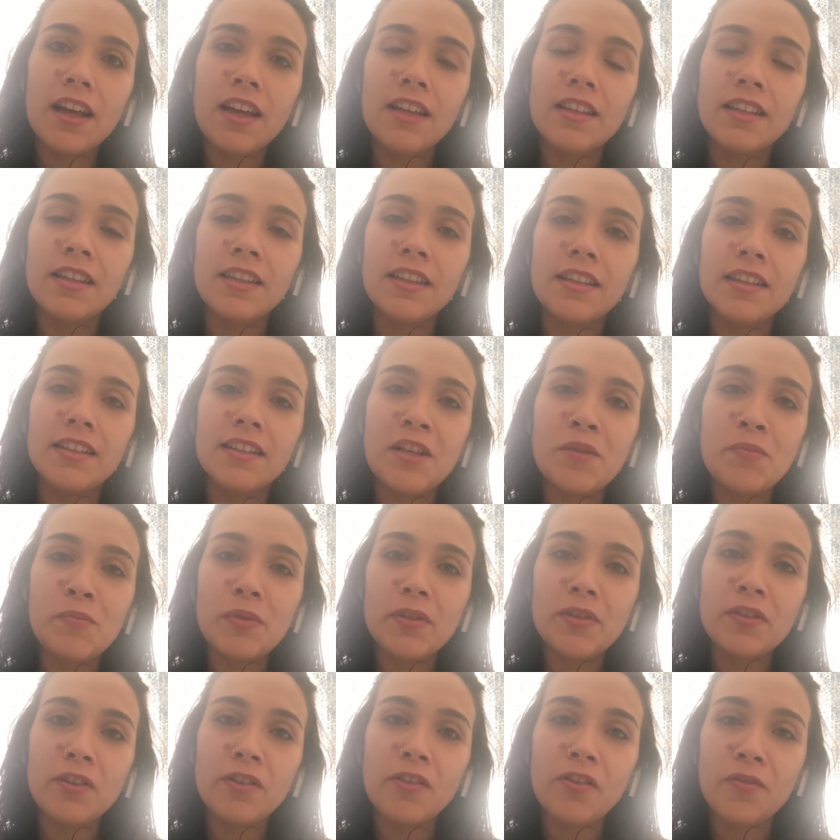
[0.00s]
the
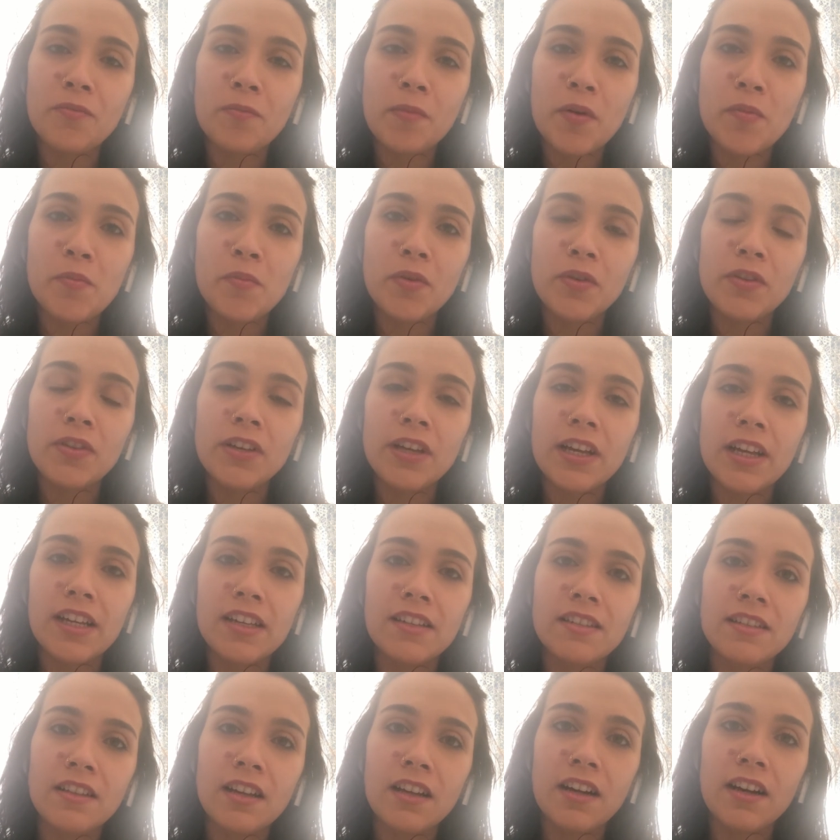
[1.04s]
episode of my
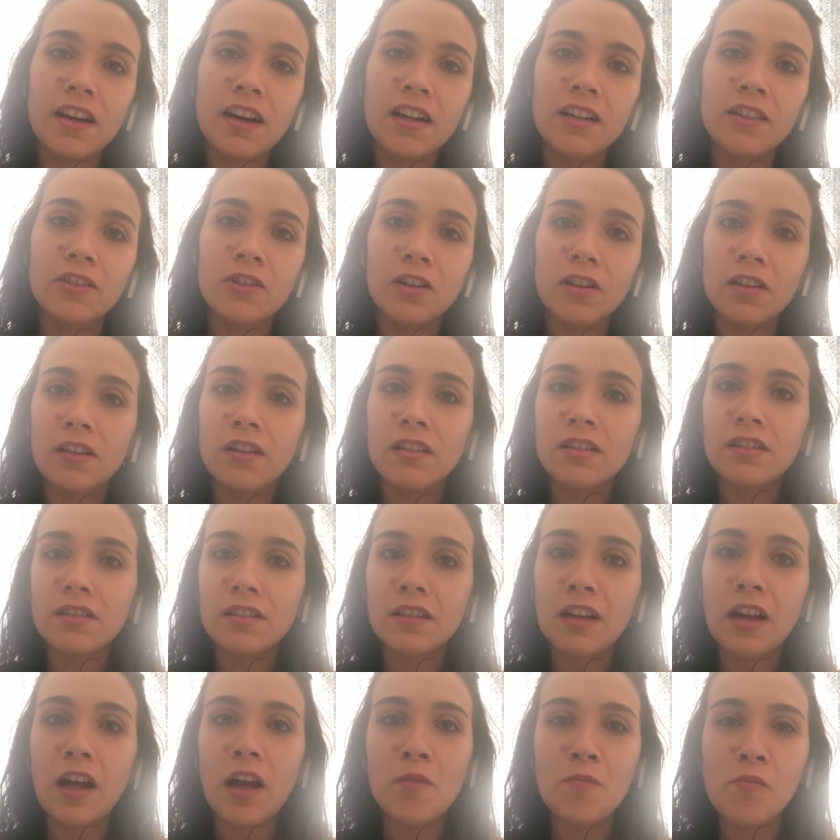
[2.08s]
podcast, I'll talk
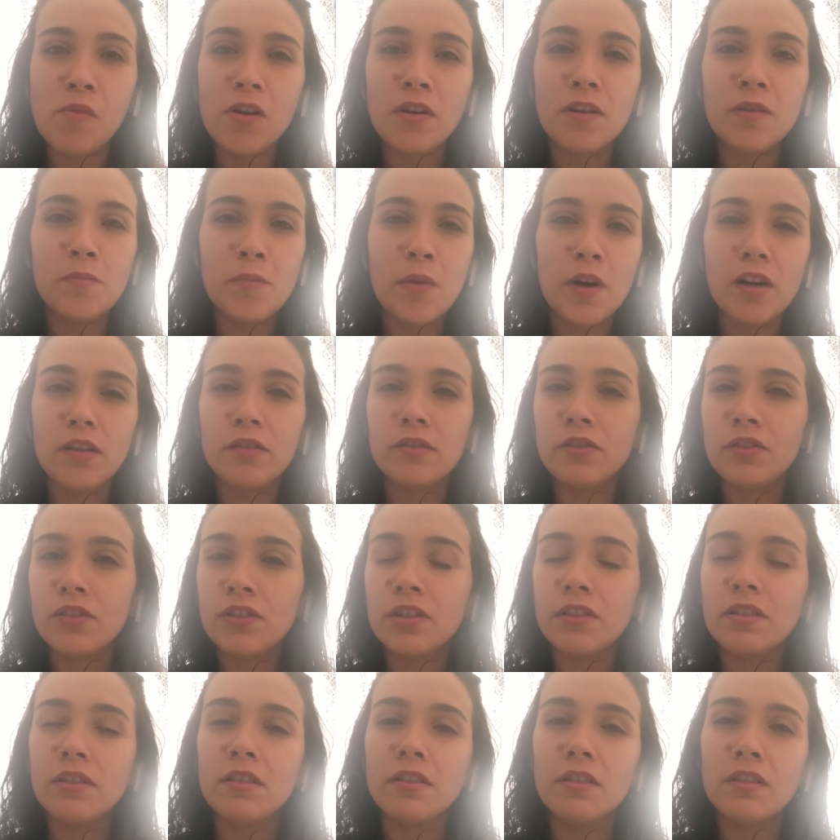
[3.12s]
more
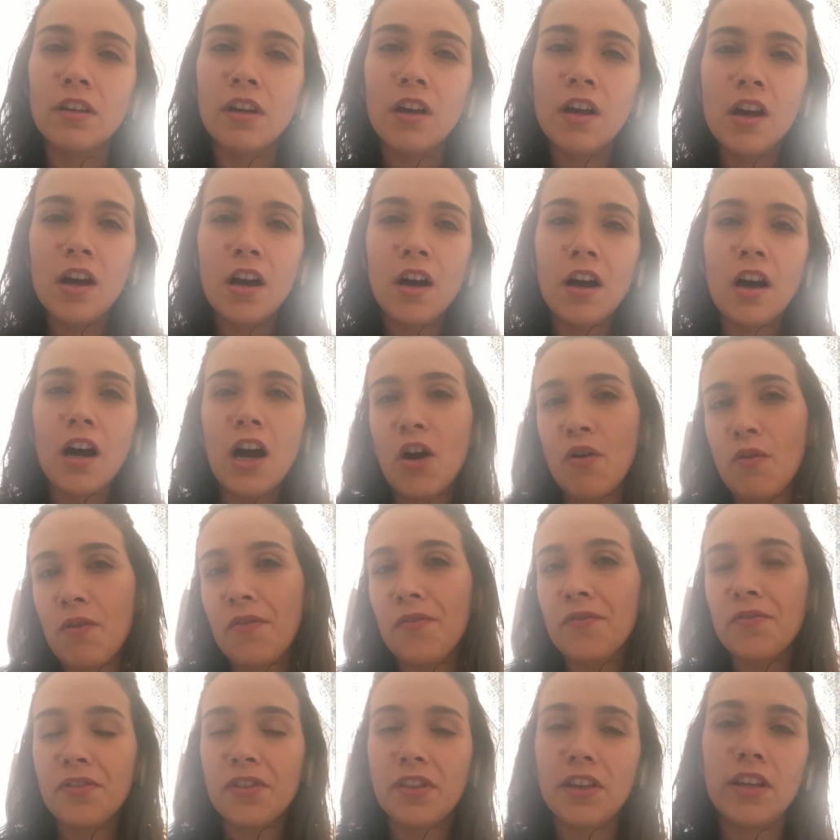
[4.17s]
about how
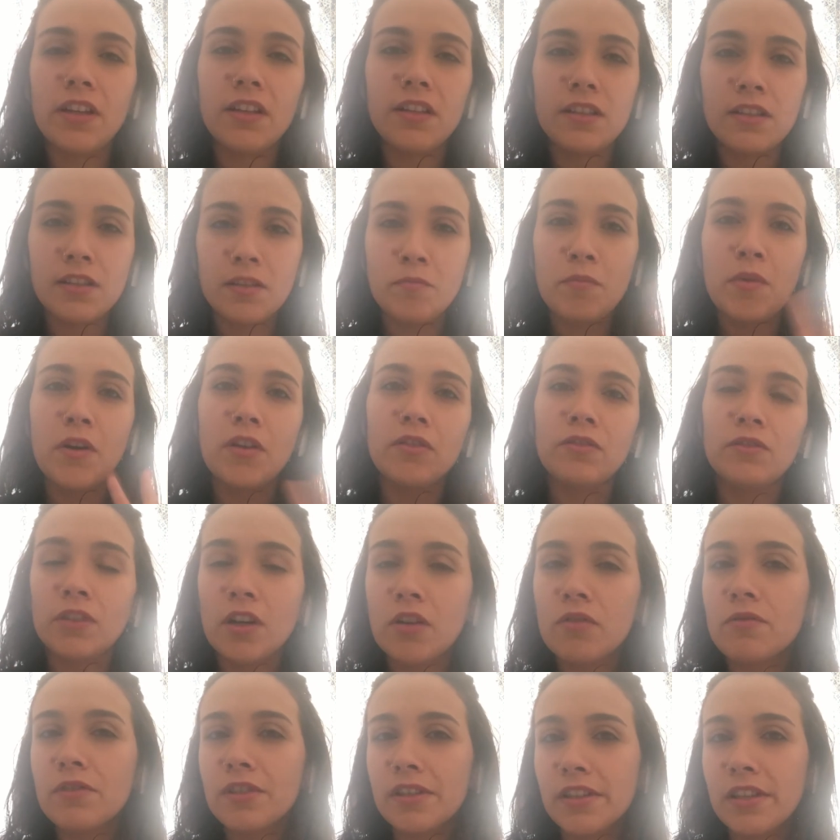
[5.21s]
everything is about
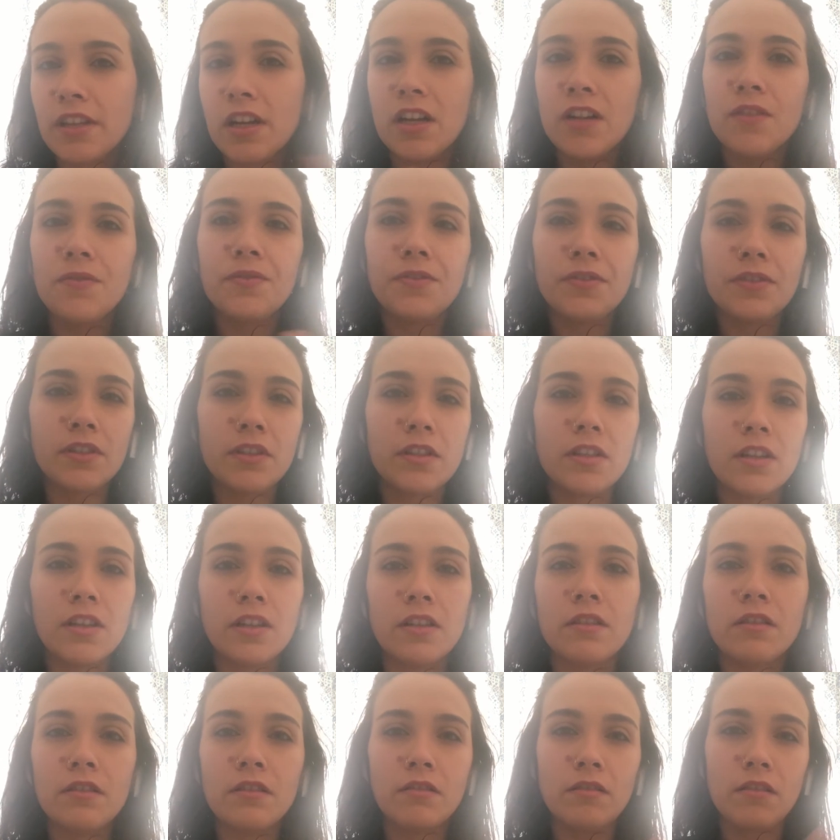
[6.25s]
ourselves
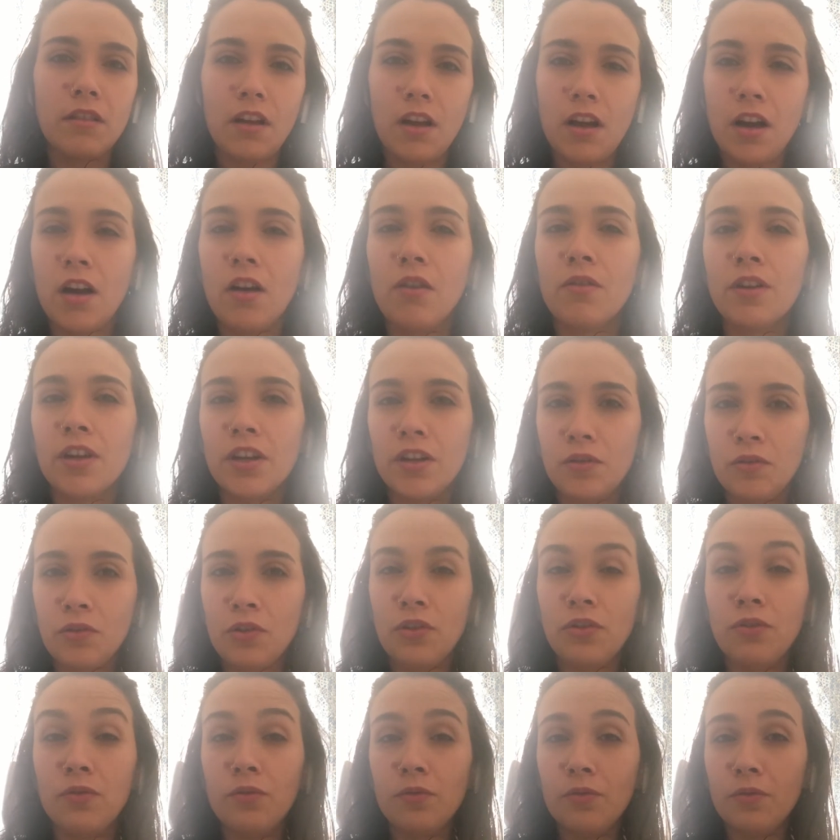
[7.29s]
and how can
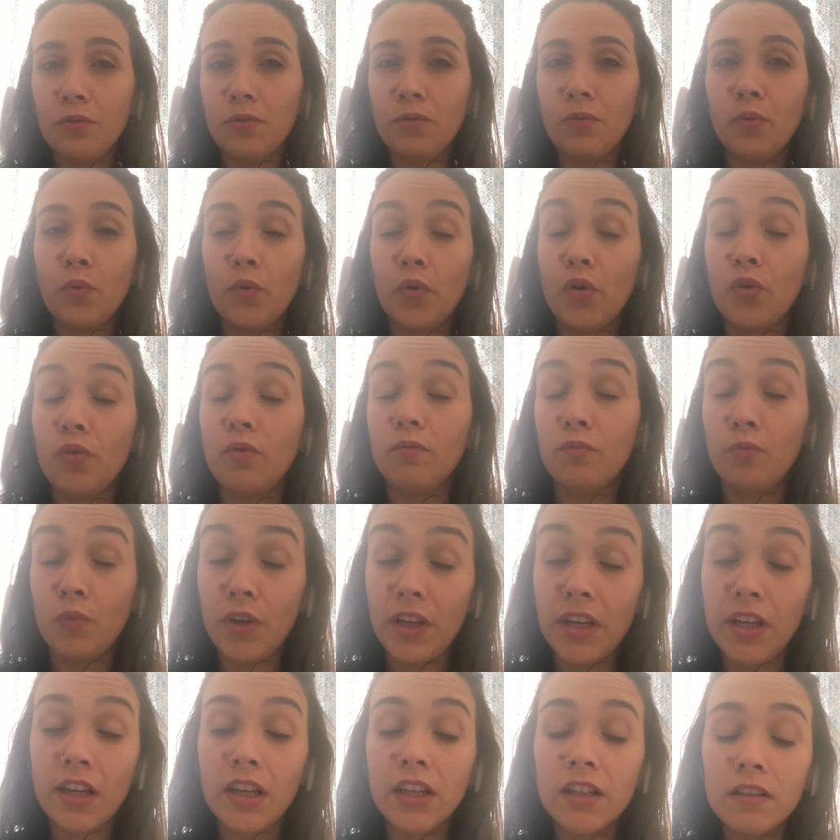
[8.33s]

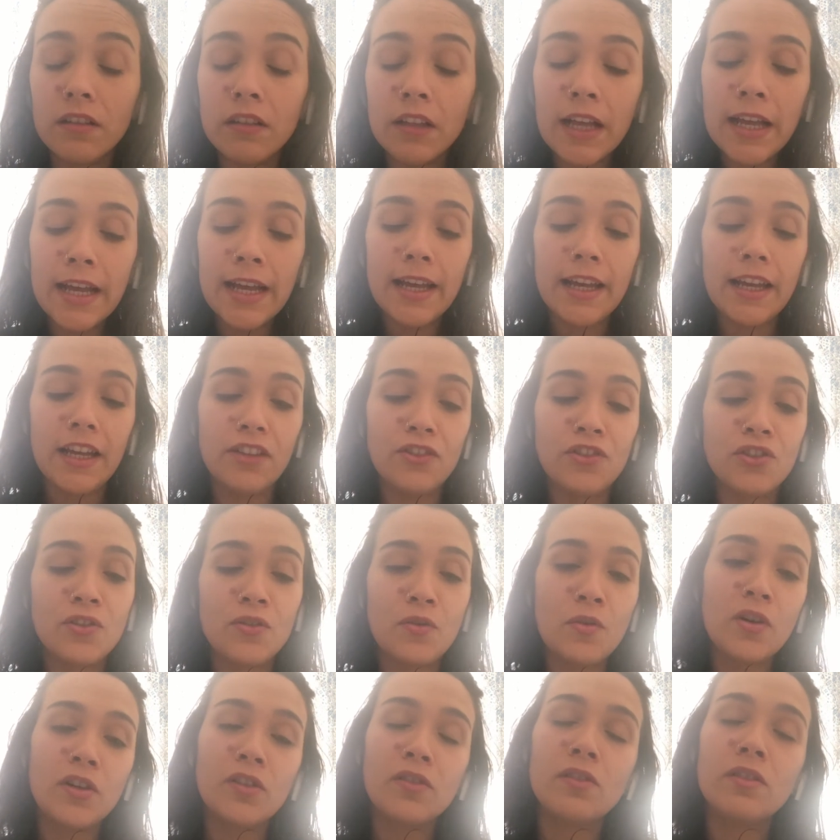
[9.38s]
we heal and
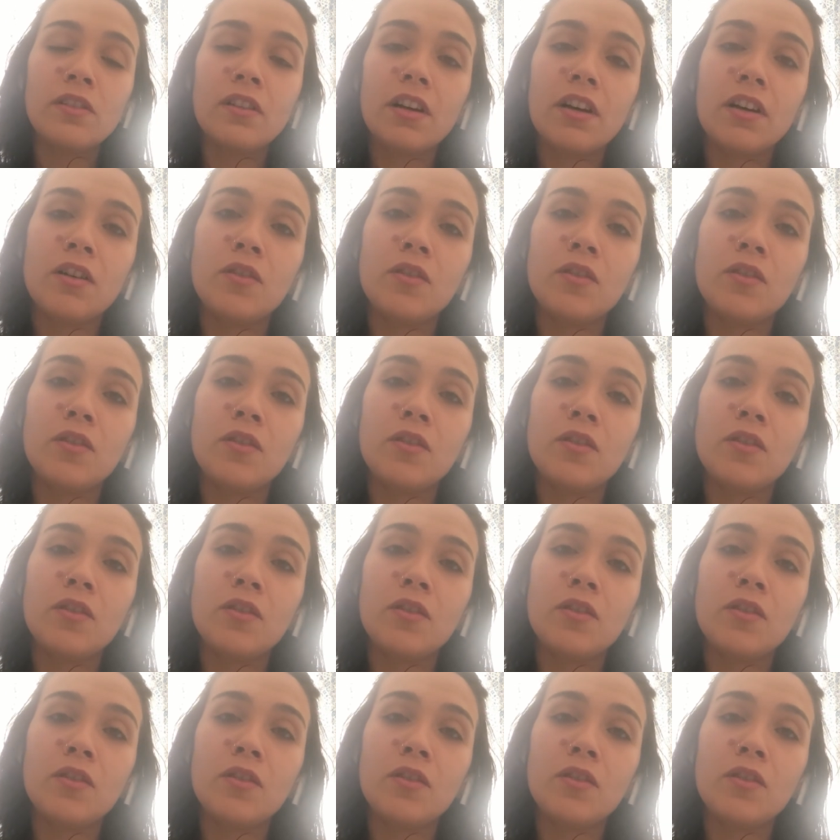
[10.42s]
so on. I